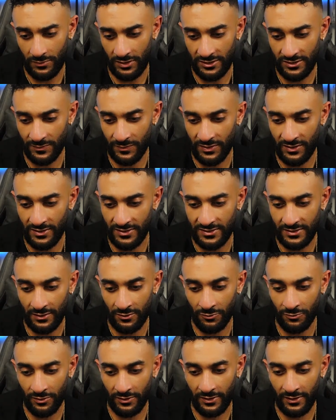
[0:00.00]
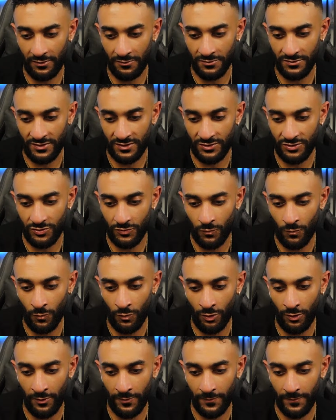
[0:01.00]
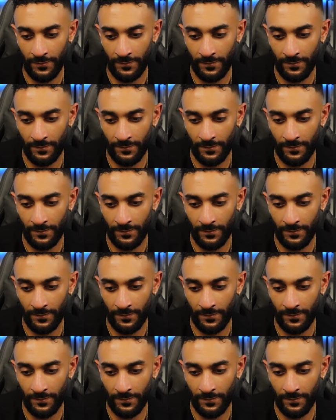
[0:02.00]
as many seller accounts as you want.